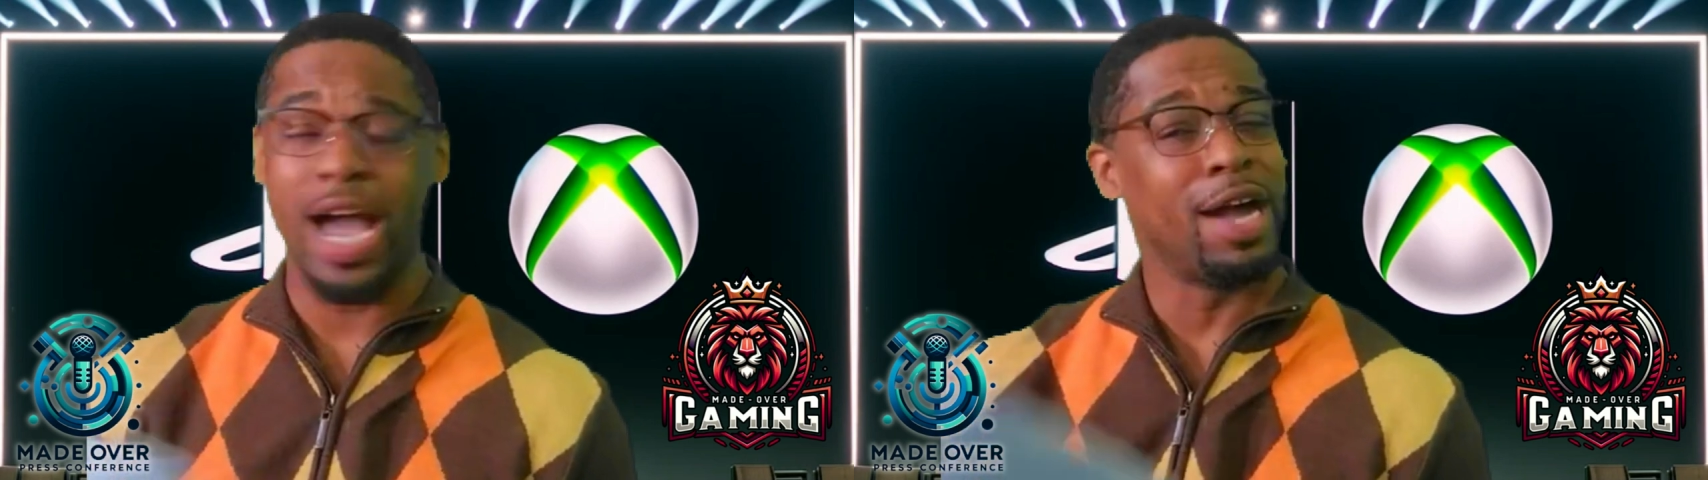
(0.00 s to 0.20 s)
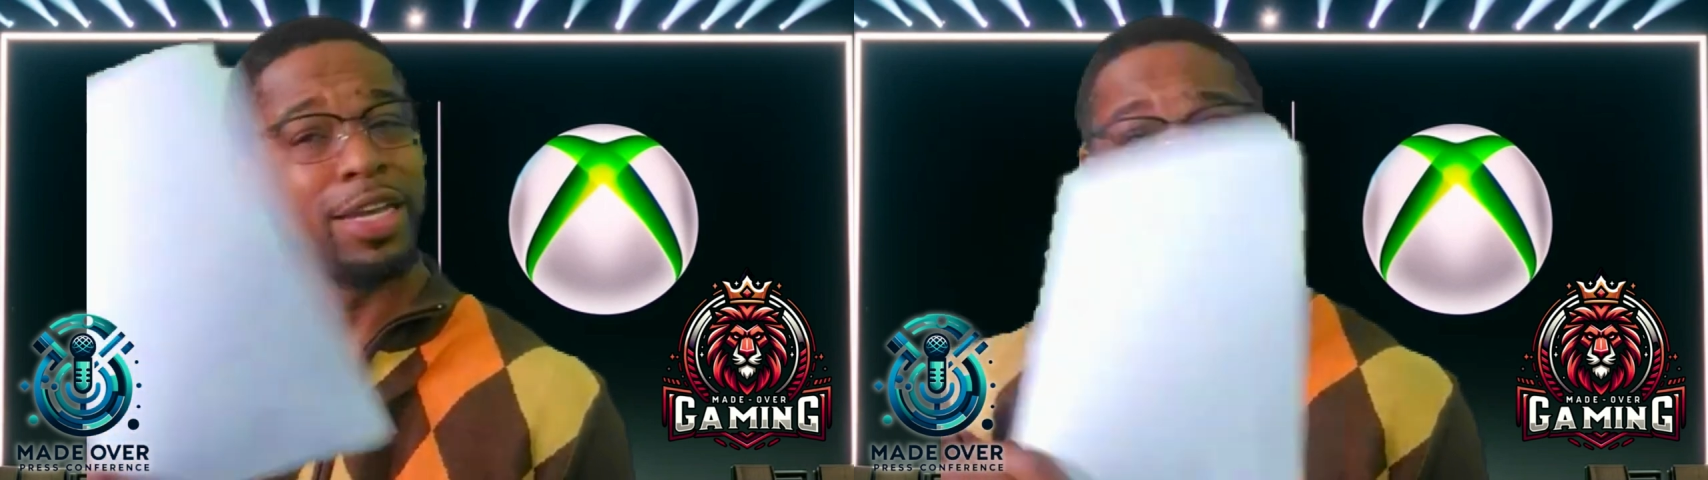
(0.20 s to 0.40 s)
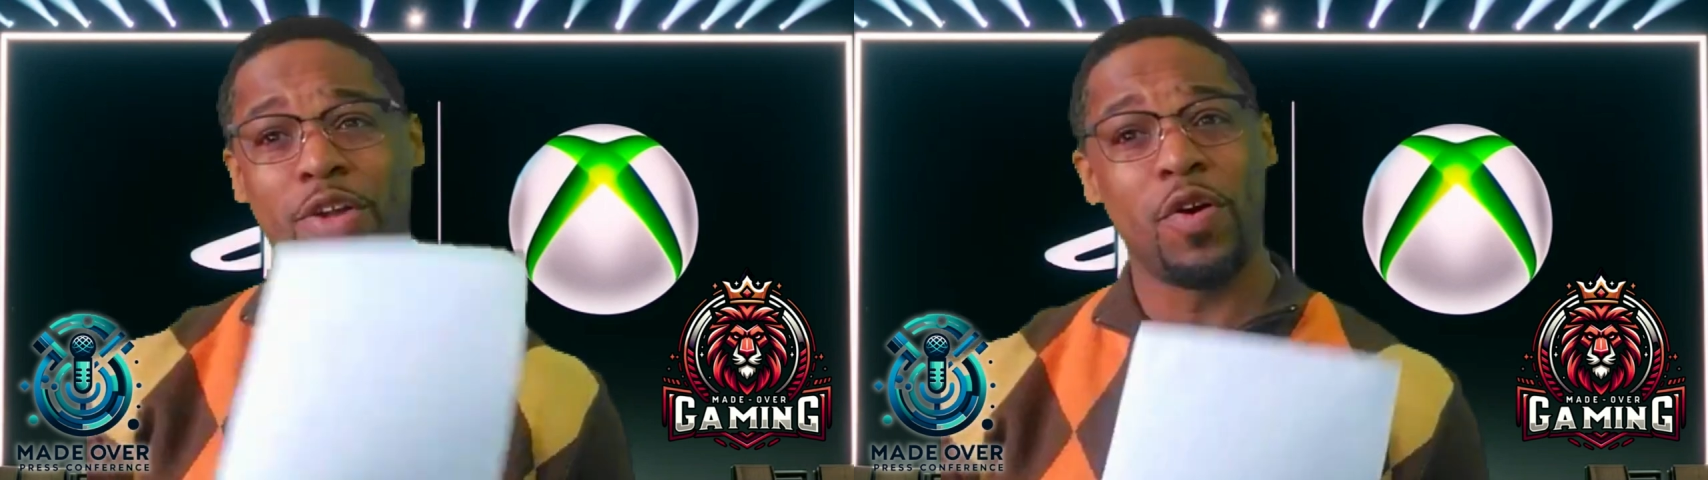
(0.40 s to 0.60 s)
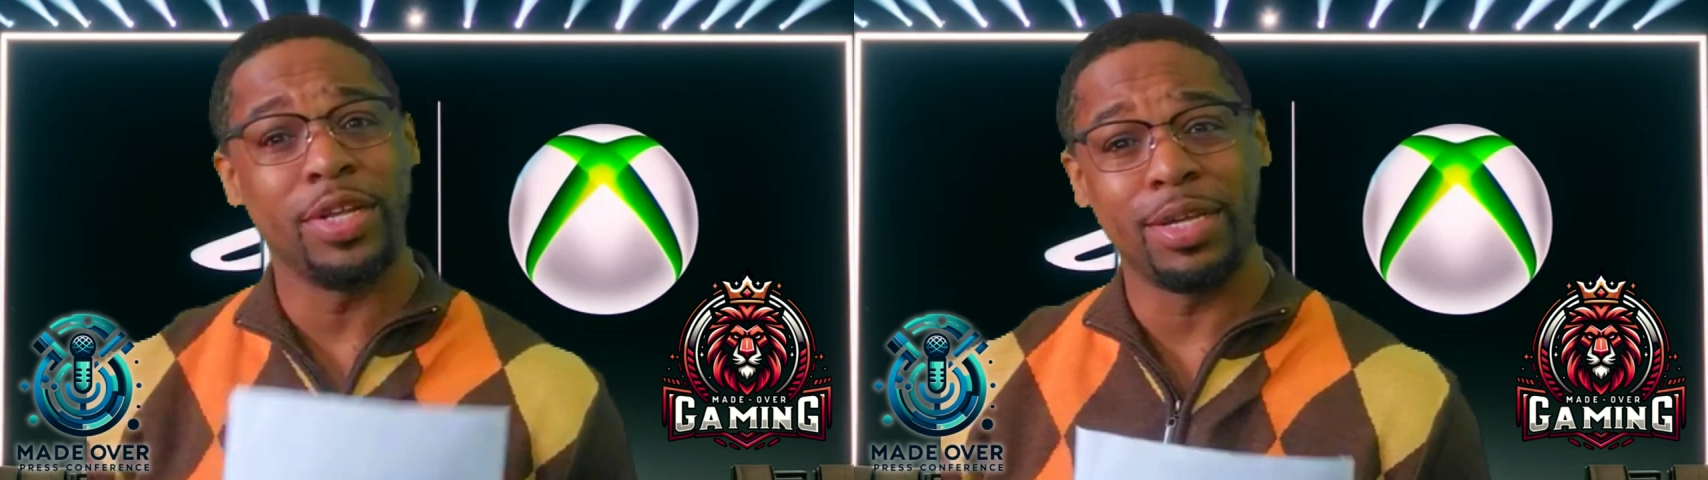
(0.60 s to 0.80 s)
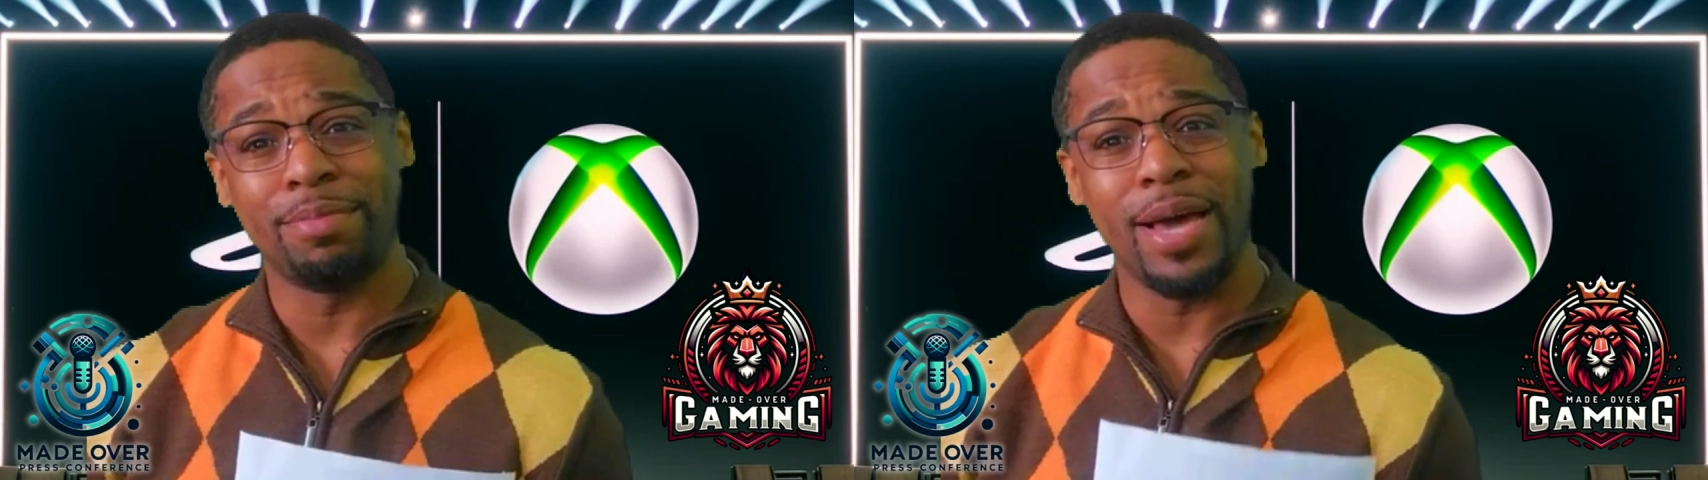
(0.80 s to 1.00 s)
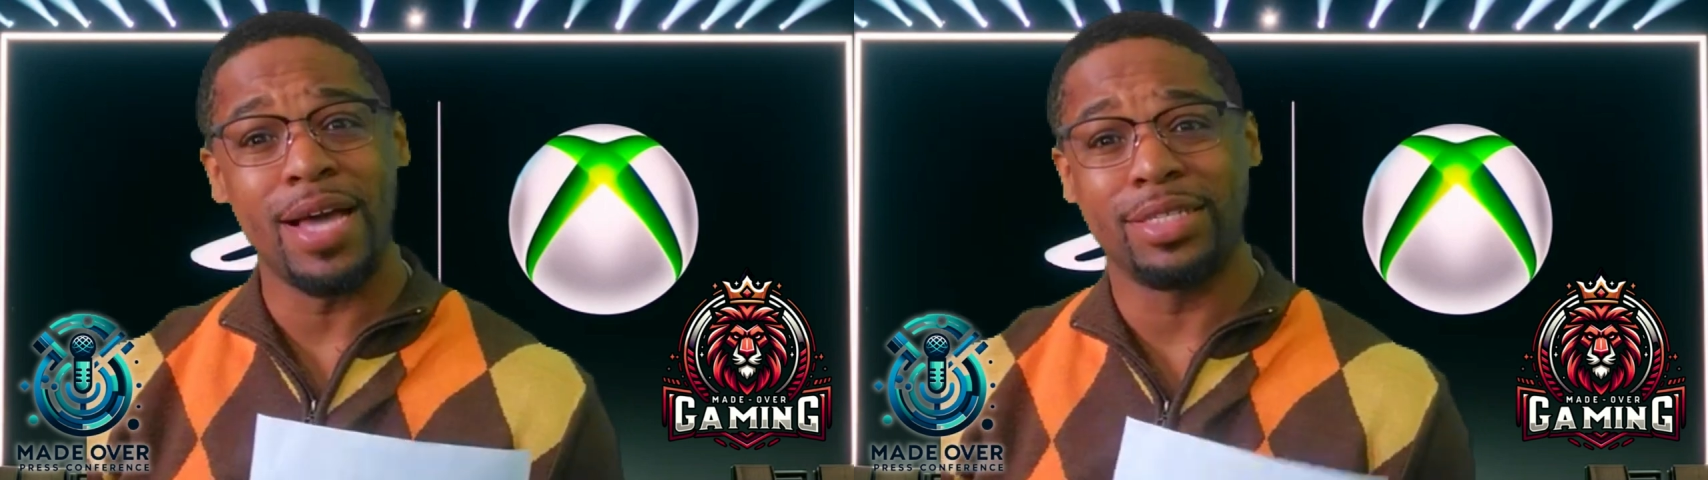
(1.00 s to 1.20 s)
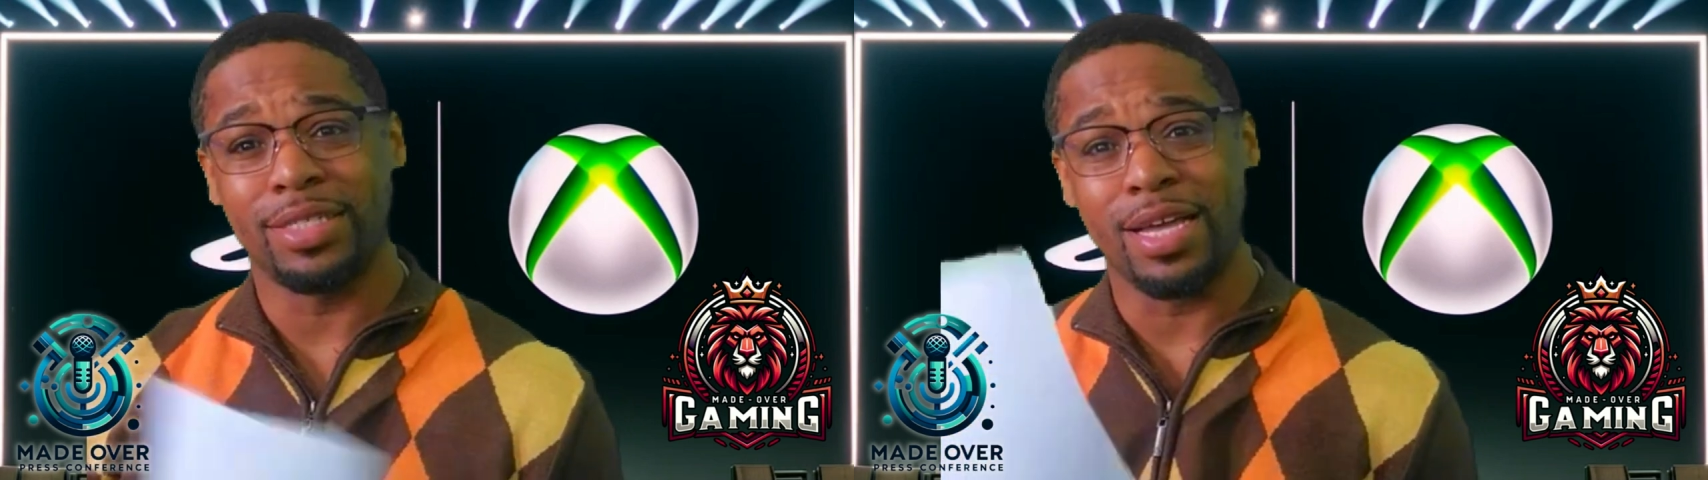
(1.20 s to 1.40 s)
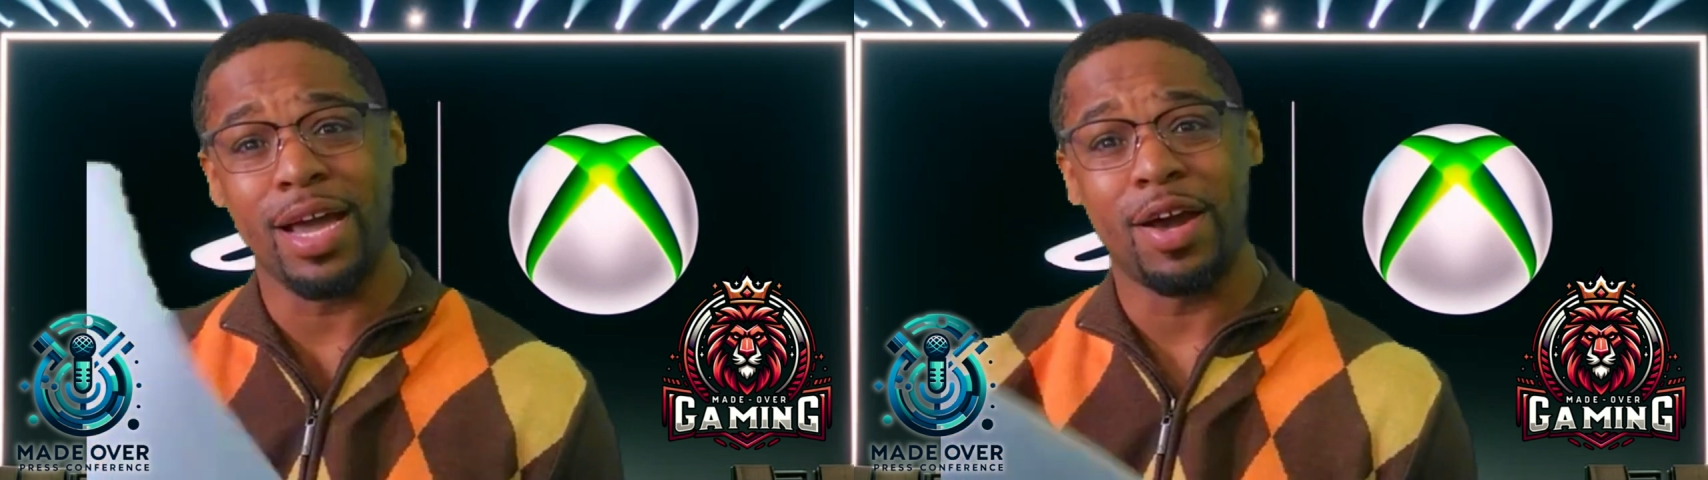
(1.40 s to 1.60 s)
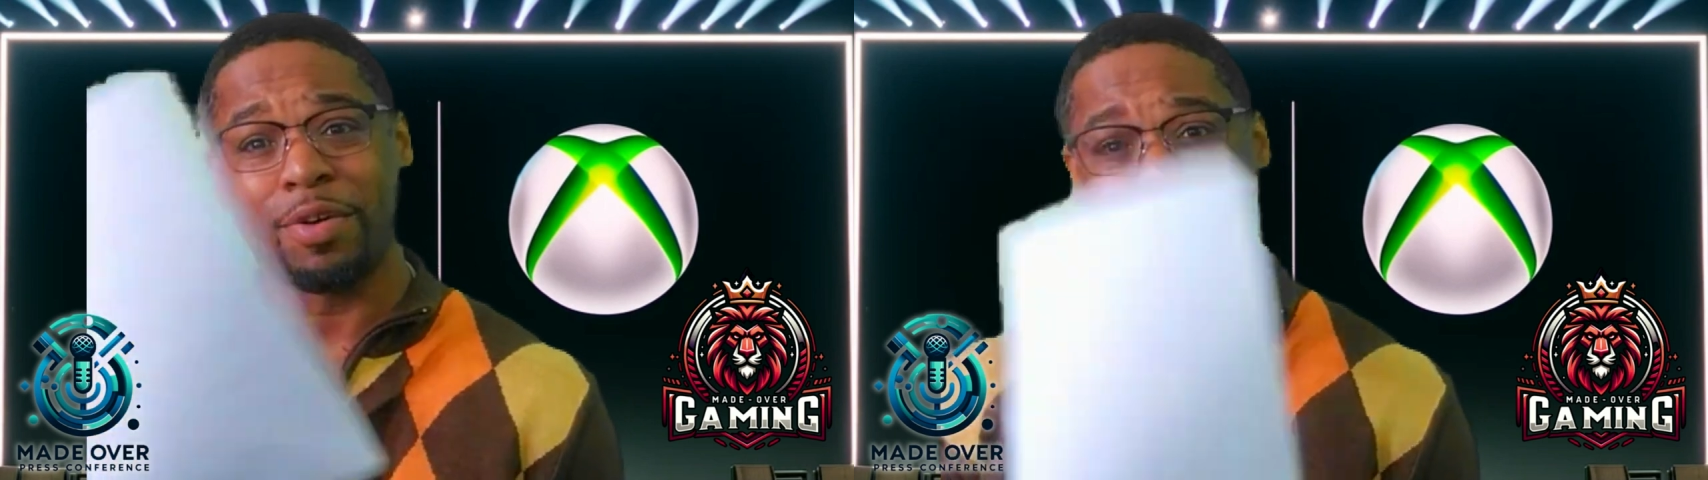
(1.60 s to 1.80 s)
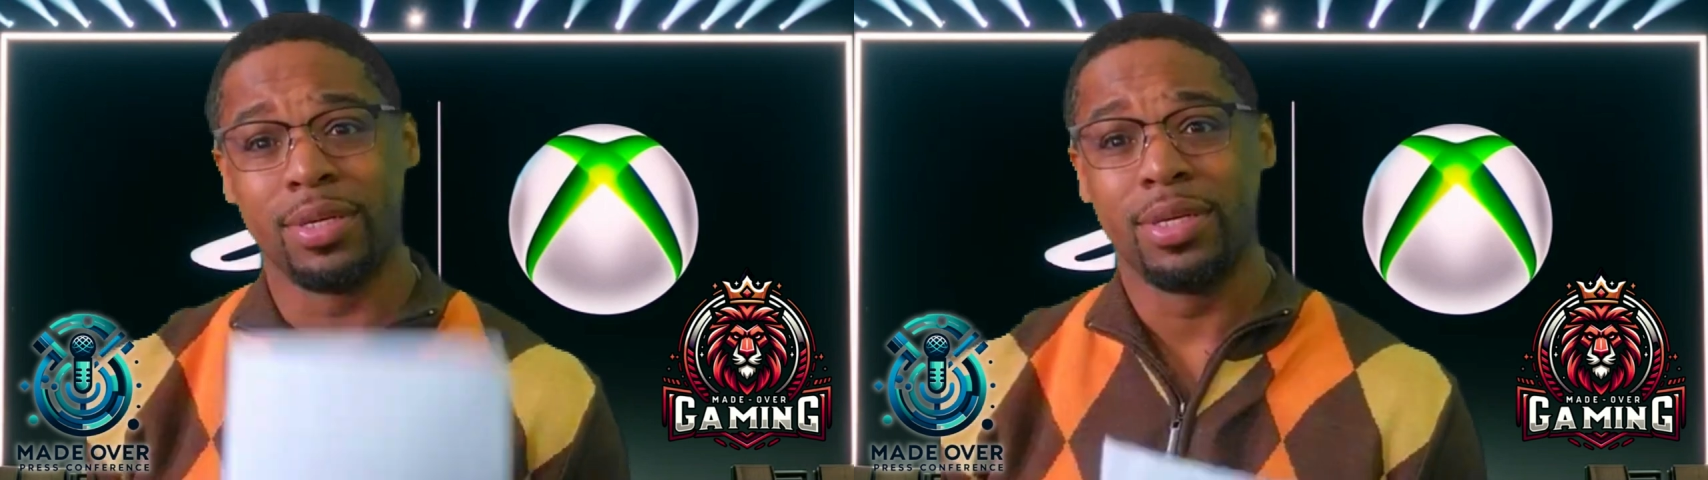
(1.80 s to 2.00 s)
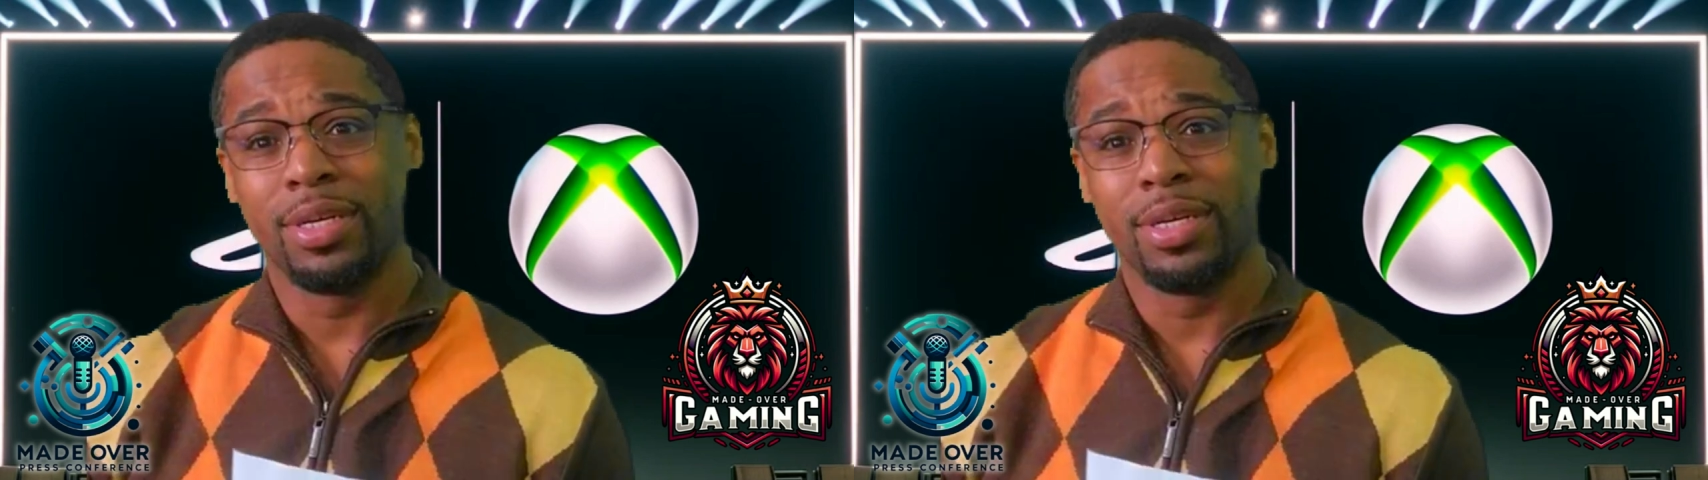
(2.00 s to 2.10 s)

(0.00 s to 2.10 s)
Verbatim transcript: I can only imagine how